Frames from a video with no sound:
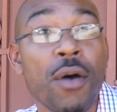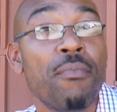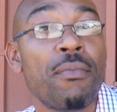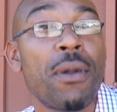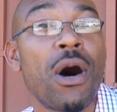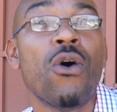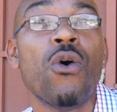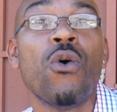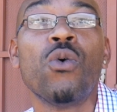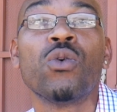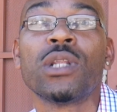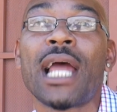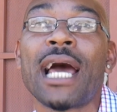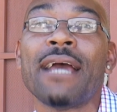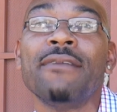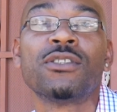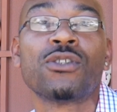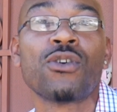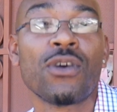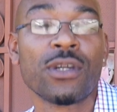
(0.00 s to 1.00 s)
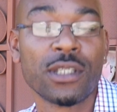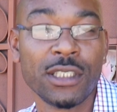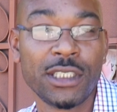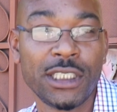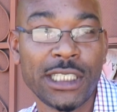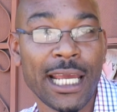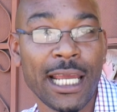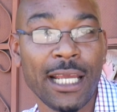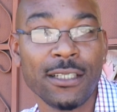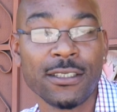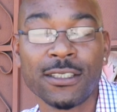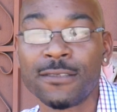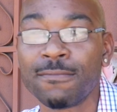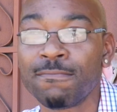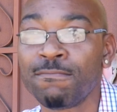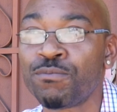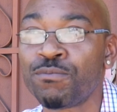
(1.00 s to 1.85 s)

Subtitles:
my whole life started to change.